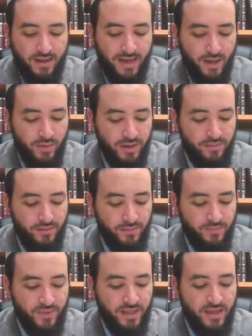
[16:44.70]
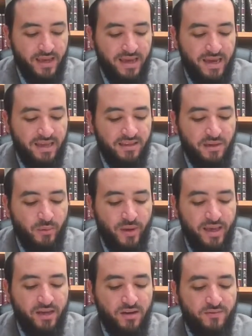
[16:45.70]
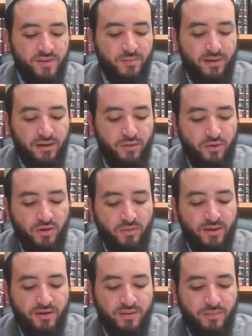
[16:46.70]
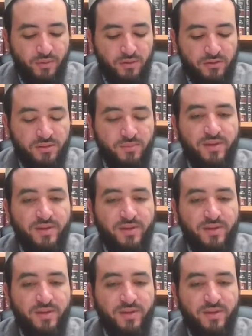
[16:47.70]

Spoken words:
However, in the wake of the Bar Kokhba revolt,